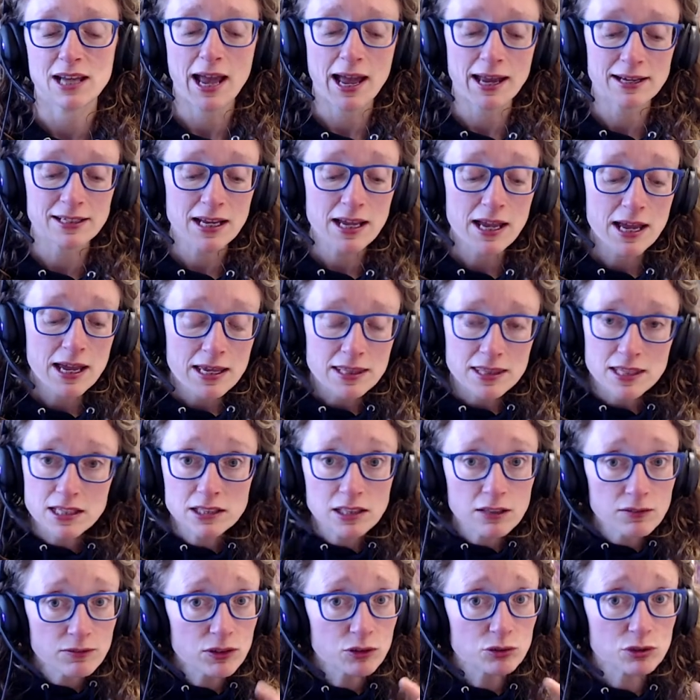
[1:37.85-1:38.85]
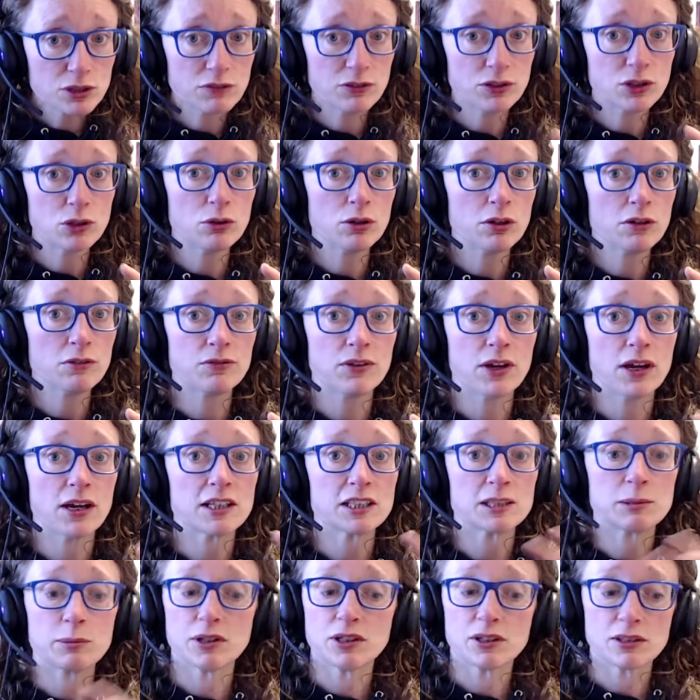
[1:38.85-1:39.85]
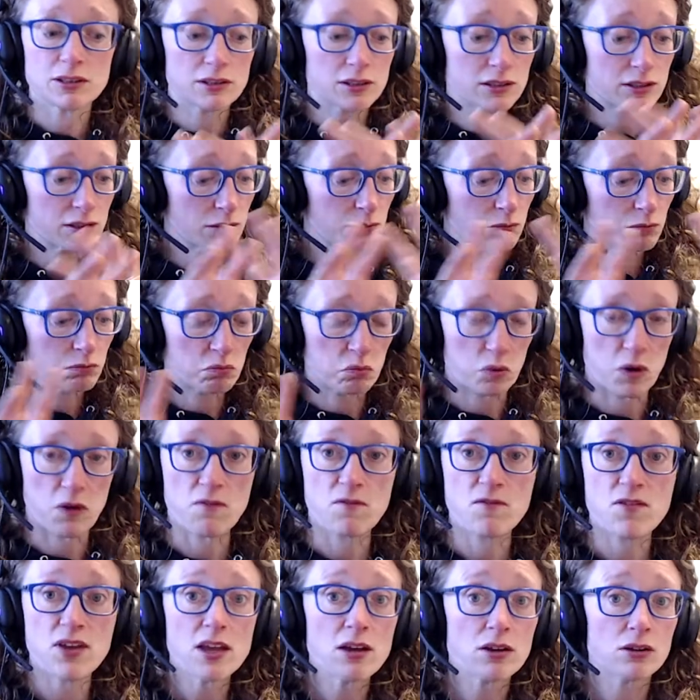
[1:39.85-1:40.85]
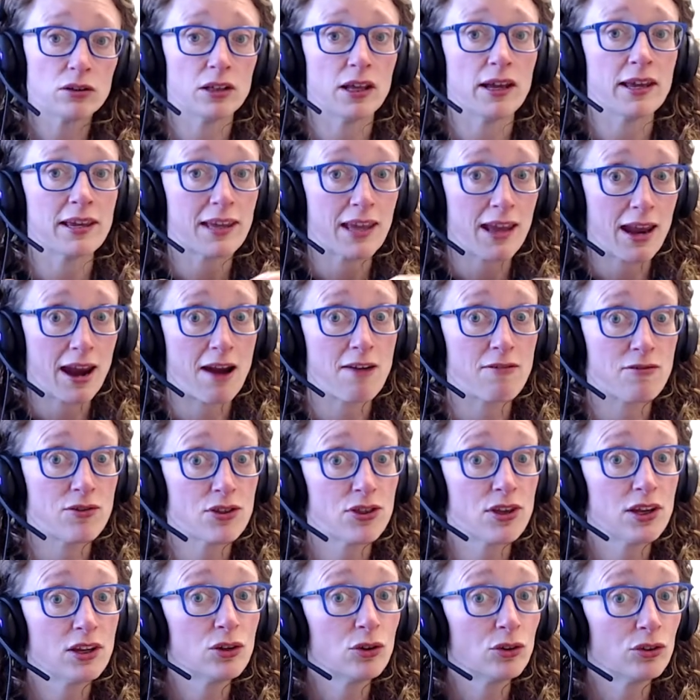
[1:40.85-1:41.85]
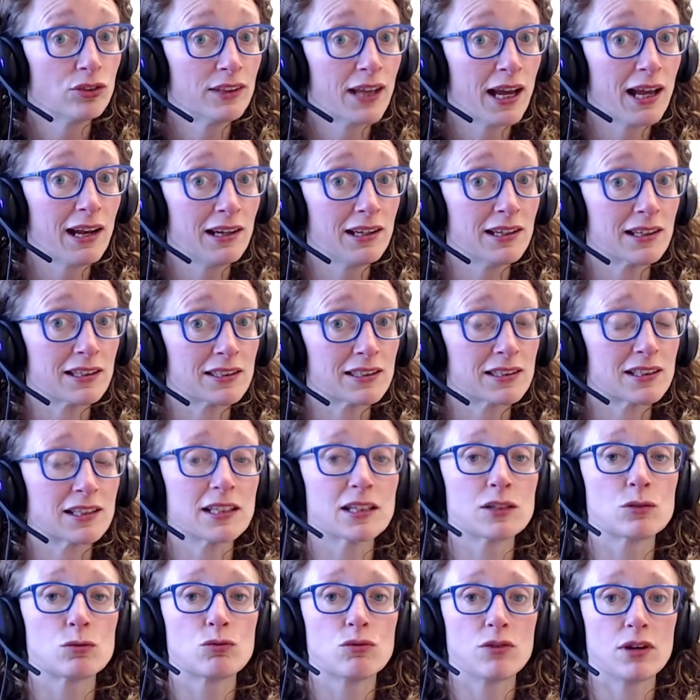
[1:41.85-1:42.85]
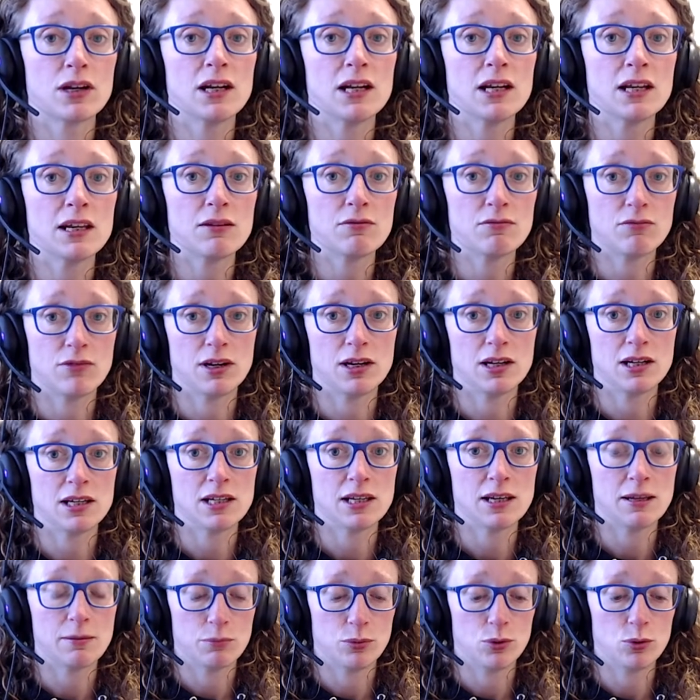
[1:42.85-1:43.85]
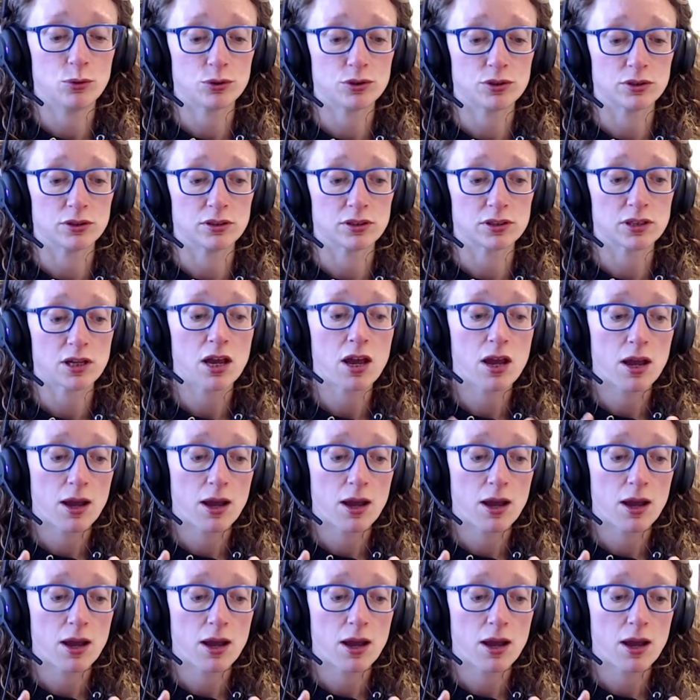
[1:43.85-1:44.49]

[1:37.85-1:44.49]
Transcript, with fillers: And this can feel difficult at first because we feel like everything on that list is really, really important.